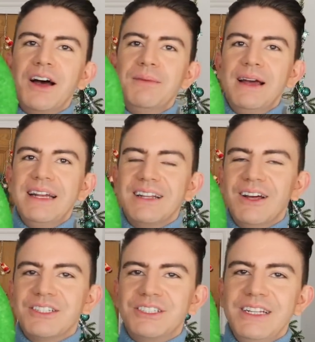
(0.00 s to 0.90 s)
that I made
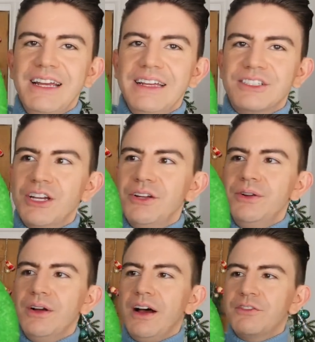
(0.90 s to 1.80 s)
last year.
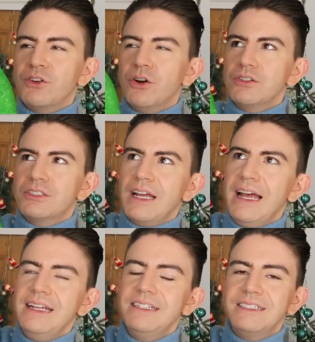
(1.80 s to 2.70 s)
So I've got
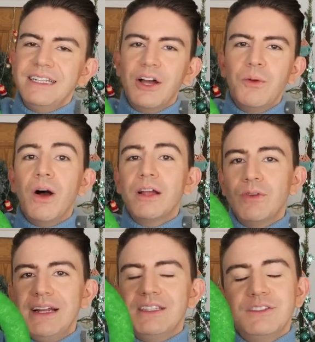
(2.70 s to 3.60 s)
a DIY
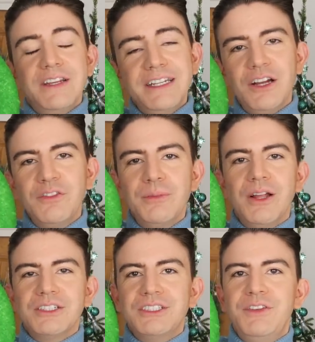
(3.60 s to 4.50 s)
wreaths video from
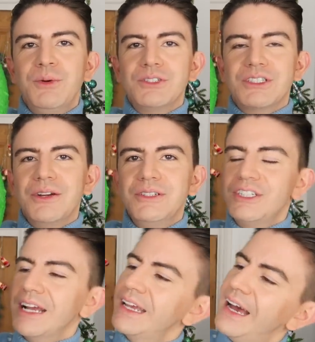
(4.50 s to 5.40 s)
last year if you want to go and
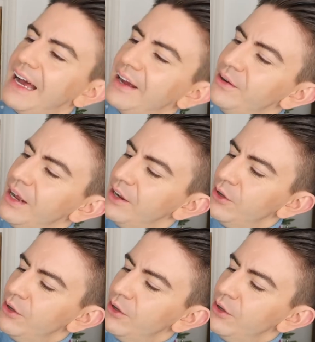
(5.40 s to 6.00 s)
check it out.